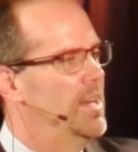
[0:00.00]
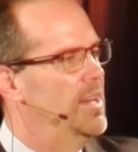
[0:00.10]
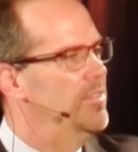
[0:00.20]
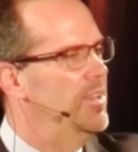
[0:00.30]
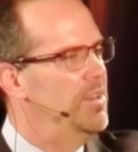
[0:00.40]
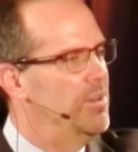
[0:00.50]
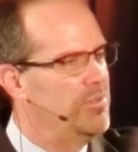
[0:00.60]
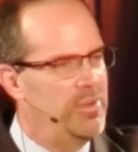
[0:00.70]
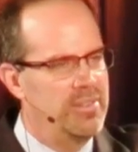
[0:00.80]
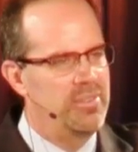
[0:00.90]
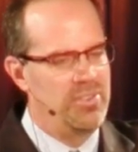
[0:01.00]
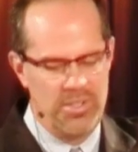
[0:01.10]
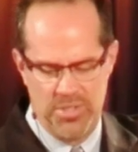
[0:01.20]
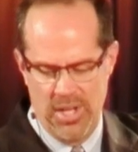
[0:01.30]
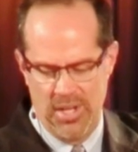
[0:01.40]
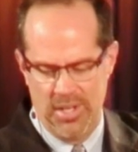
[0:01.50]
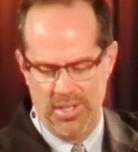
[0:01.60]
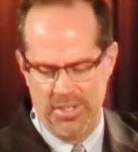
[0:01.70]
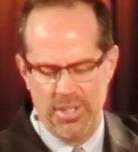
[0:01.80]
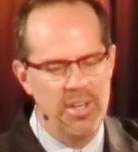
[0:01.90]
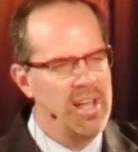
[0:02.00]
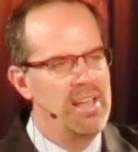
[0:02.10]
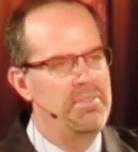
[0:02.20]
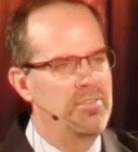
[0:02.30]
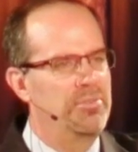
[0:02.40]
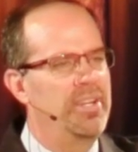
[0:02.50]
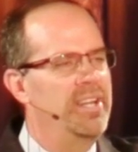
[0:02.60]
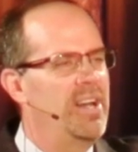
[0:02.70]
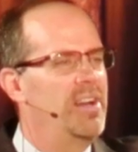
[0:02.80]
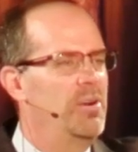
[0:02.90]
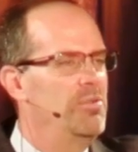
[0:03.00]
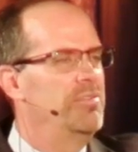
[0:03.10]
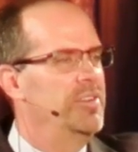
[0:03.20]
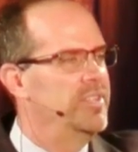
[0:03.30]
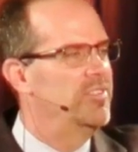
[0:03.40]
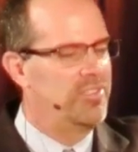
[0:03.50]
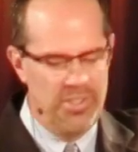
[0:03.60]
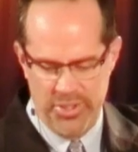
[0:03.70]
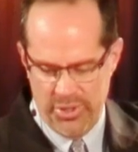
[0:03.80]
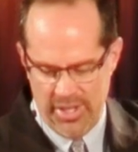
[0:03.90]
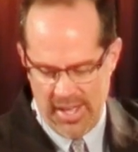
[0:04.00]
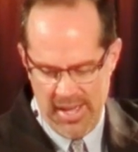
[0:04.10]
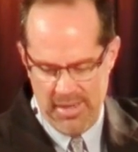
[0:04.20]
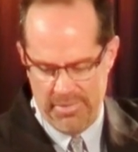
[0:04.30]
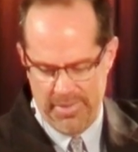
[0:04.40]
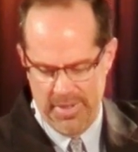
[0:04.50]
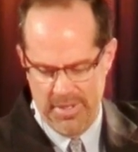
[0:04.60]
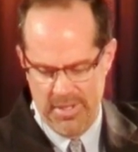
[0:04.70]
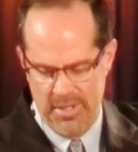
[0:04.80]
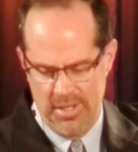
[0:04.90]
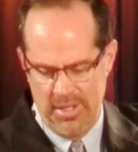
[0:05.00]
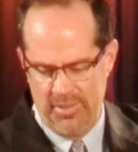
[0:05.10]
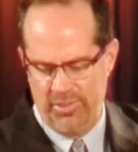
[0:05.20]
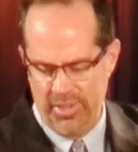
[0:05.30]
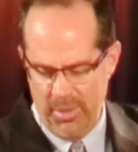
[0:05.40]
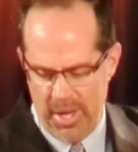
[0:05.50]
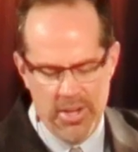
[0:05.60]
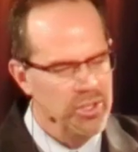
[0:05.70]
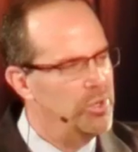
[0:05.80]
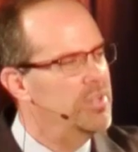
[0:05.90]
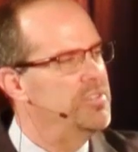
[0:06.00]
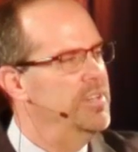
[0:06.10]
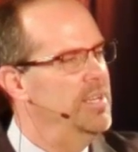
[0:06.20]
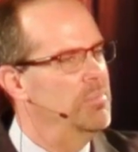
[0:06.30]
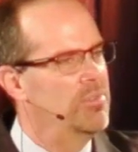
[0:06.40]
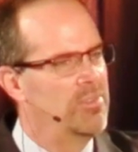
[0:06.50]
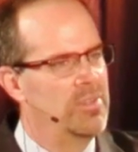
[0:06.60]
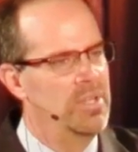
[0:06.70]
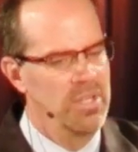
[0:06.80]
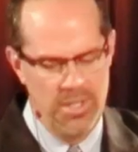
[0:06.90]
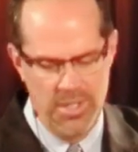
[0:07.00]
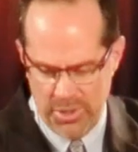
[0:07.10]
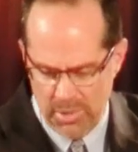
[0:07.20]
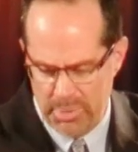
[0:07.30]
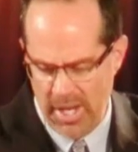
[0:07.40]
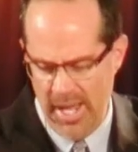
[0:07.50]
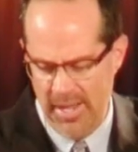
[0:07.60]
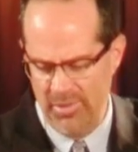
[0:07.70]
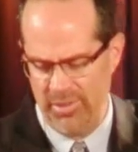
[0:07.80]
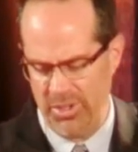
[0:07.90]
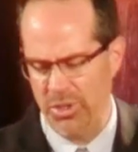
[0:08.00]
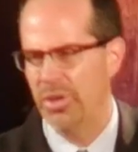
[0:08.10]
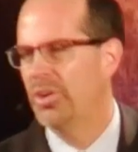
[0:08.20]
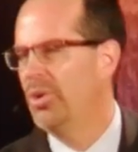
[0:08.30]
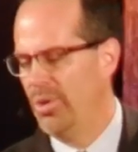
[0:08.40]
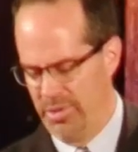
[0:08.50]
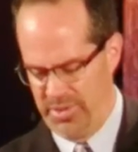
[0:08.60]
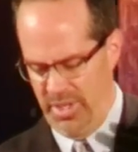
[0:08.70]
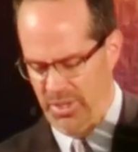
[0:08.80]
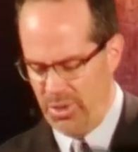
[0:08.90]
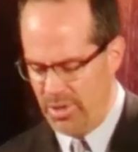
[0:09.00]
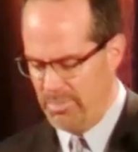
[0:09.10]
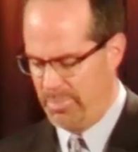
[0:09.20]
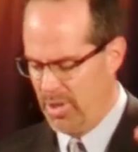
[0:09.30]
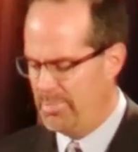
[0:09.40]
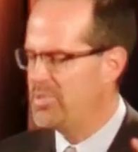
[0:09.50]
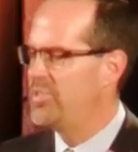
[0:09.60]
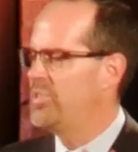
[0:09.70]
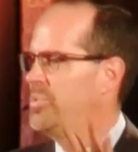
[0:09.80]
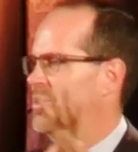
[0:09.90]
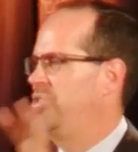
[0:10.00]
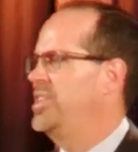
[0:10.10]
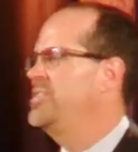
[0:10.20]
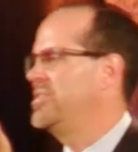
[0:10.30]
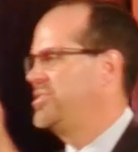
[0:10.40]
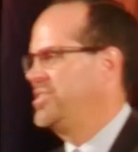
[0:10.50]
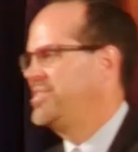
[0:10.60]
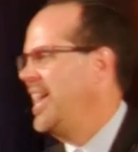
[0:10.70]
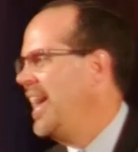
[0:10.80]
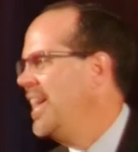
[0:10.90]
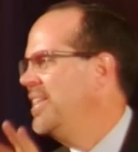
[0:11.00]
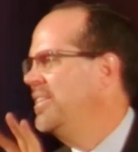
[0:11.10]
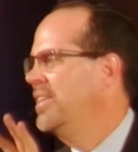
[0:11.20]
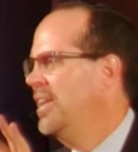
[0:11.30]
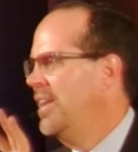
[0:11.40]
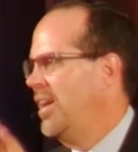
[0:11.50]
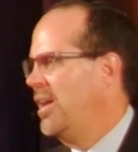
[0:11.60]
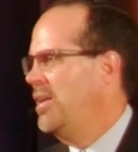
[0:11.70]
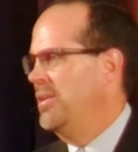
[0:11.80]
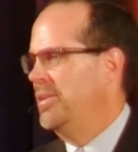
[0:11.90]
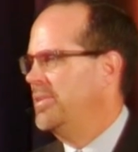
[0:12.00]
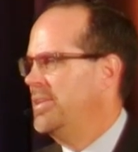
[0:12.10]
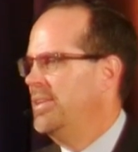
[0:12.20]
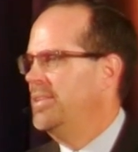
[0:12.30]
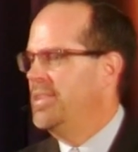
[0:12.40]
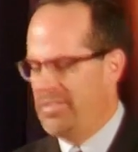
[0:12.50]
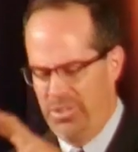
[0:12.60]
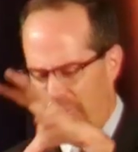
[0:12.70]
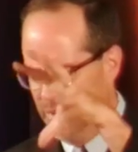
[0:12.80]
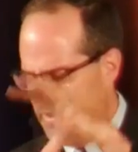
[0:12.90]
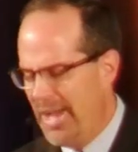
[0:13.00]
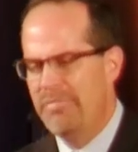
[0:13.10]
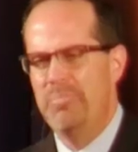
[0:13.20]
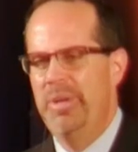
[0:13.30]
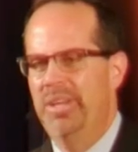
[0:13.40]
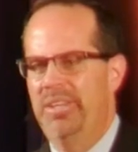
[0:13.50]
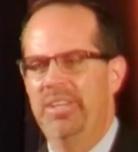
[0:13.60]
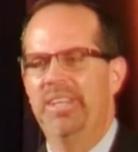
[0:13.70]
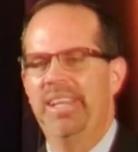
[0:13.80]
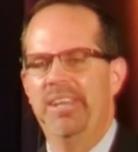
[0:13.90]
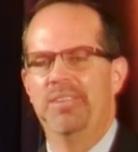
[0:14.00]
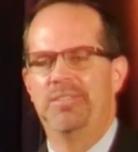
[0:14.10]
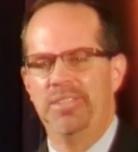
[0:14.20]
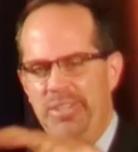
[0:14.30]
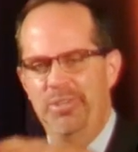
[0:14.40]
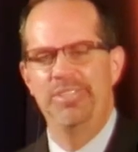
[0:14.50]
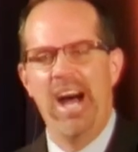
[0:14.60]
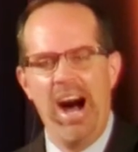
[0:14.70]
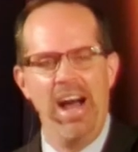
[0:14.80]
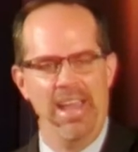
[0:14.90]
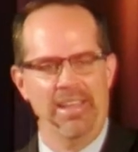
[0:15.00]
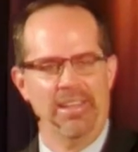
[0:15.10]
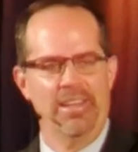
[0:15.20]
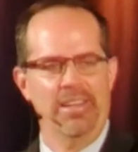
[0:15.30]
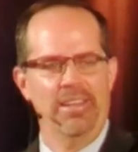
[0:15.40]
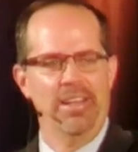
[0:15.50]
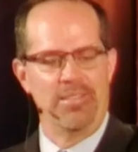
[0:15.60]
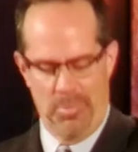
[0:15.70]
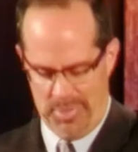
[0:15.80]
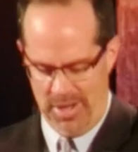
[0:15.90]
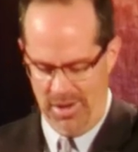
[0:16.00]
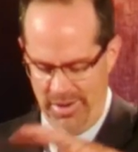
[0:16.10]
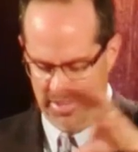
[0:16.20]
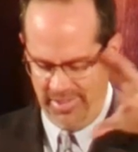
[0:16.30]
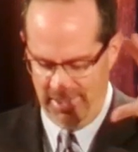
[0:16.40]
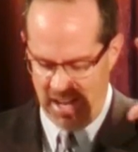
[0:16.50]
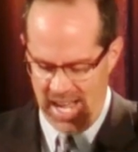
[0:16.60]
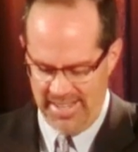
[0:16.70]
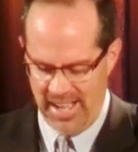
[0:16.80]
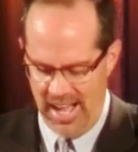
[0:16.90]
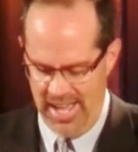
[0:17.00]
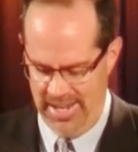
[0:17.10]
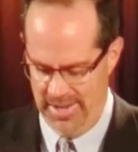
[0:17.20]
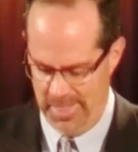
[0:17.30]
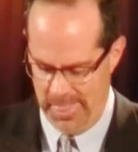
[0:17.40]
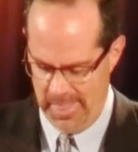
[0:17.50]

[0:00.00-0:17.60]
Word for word: I, I see it all throughout the church. Your life is really not over, it's still your life. It's still about your dreams, your plans, your goals, your purposes with Jesus just added on. This, you will never be a good leader till you die. And so, Paul, this is it. I died.